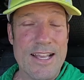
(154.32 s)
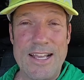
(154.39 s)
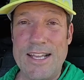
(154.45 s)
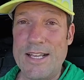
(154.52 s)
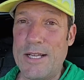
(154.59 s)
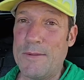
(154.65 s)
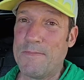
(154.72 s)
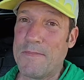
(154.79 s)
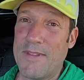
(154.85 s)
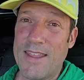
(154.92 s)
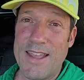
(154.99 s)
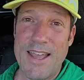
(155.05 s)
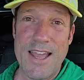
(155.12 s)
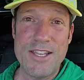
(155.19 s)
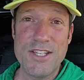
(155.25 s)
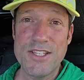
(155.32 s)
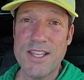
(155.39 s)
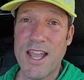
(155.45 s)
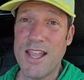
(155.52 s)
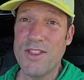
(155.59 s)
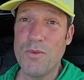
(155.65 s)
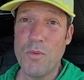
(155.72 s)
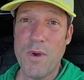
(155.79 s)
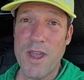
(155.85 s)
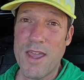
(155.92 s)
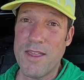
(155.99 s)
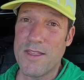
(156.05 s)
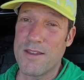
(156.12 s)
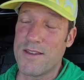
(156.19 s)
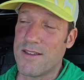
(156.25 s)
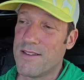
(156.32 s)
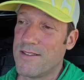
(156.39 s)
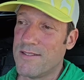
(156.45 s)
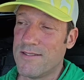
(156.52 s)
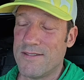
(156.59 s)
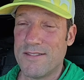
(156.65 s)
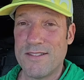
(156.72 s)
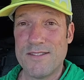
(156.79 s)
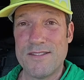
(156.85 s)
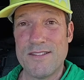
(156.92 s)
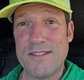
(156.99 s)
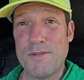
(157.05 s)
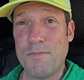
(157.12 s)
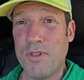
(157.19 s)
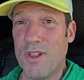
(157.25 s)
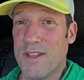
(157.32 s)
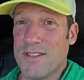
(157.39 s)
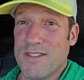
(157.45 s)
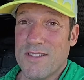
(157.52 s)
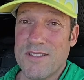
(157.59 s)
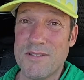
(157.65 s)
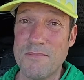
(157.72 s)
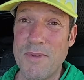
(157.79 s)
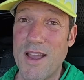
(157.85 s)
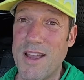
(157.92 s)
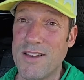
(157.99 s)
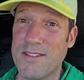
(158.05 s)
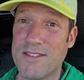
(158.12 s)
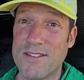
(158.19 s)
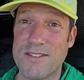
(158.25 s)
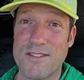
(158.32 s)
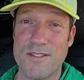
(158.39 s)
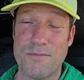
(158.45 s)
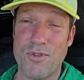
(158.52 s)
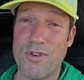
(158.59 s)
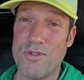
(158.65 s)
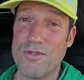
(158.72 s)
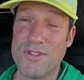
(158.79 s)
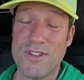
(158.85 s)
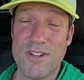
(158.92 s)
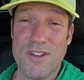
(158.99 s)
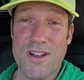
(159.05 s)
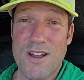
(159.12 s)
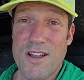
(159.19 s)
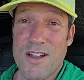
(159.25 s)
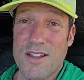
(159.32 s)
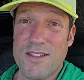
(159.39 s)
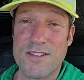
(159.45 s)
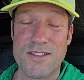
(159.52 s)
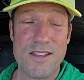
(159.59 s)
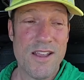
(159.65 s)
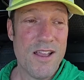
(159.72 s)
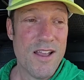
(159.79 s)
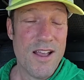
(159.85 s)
I just had to weigh the pluses and minuses, the pros and the cons.